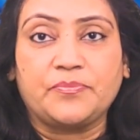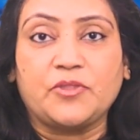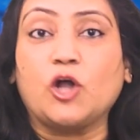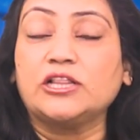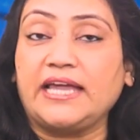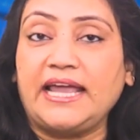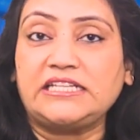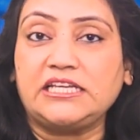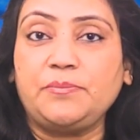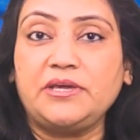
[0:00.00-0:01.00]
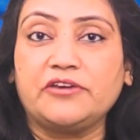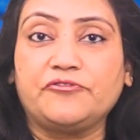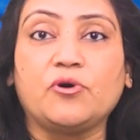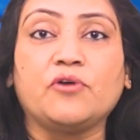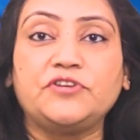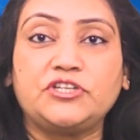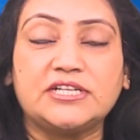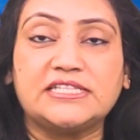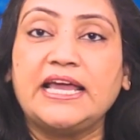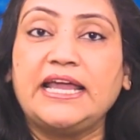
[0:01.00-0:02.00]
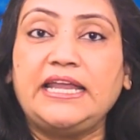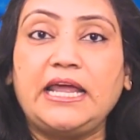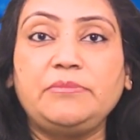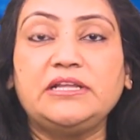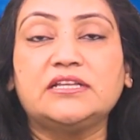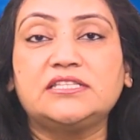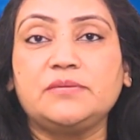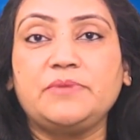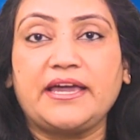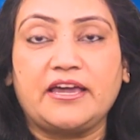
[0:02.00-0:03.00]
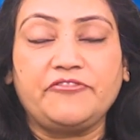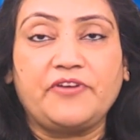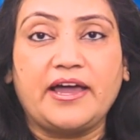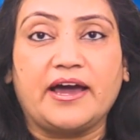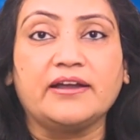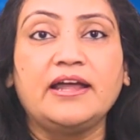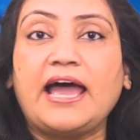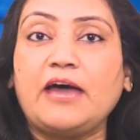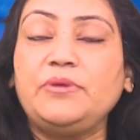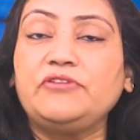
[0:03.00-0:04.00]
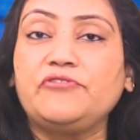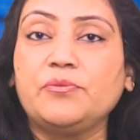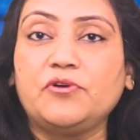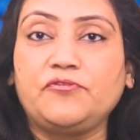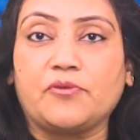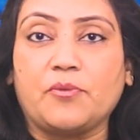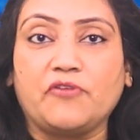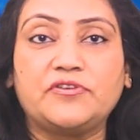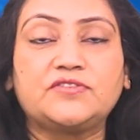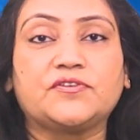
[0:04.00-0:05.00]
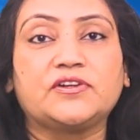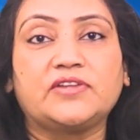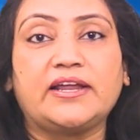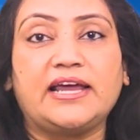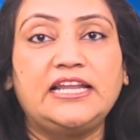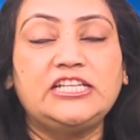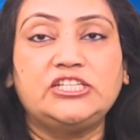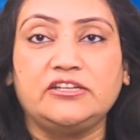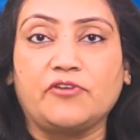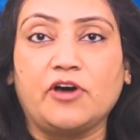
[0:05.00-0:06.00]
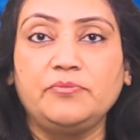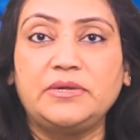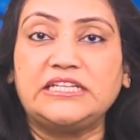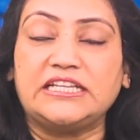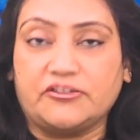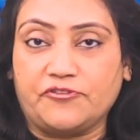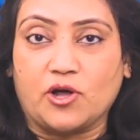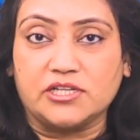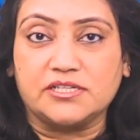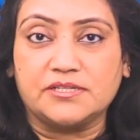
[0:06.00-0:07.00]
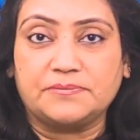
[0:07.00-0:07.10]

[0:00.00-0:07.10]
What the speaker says: All the 8 EPFO officials named in the CBI FIR have been removed from office for their alleged involvement in the fraud.